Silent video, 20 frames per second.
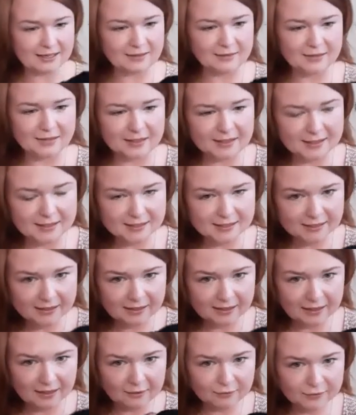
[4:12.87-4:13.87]
this
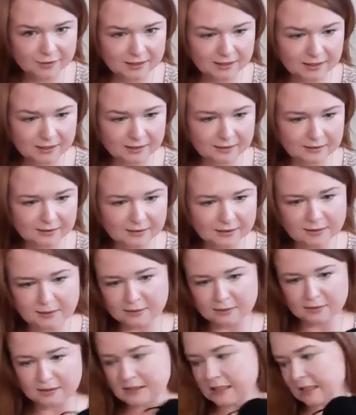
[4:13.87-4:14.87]
obviously is
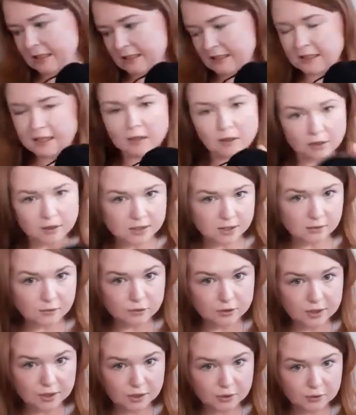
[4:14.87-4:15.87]
tiny now because I've
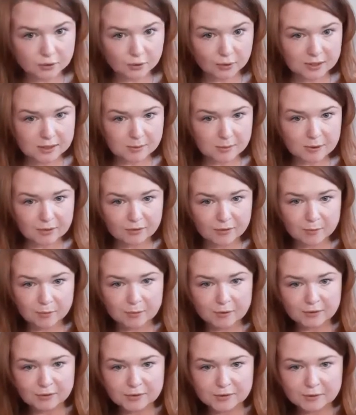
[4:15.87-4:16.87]
already used quite a bit of it, but
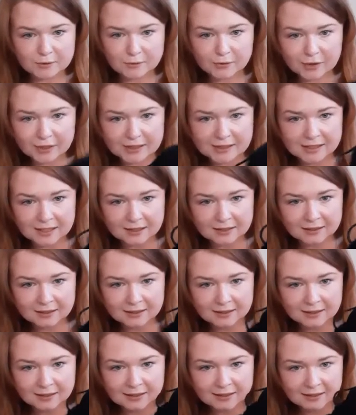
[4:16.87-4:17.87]
if you can tell
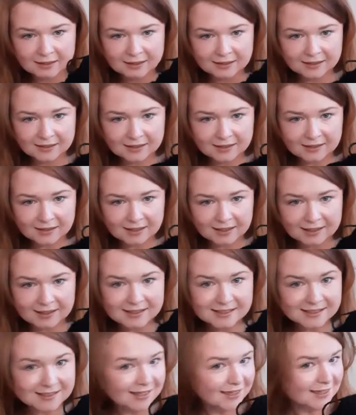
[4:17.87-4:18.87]
in the light, it's
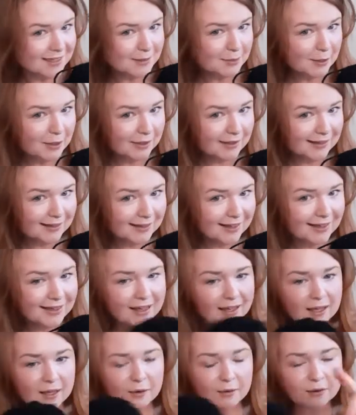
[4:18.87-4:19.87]
kind of sparkly,
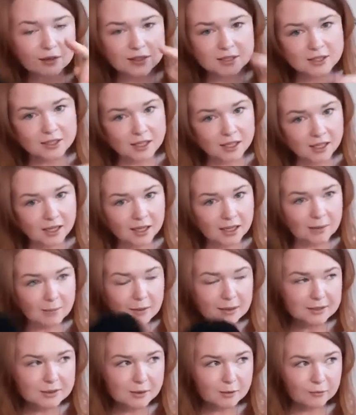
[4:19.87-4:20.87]
which I
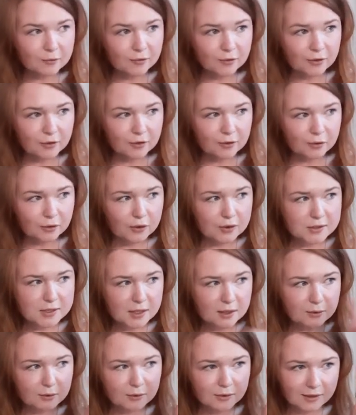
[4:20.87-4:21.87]
picked up for also
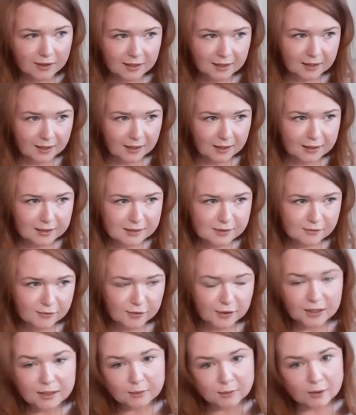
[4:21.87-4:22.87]
thinking ahead for
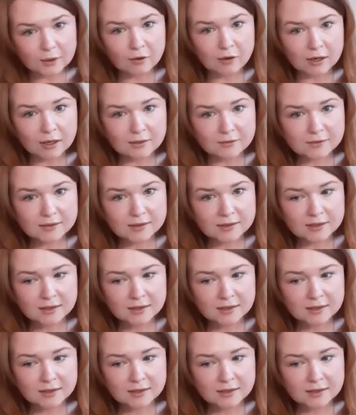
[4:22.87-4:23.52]
Halloween crafts,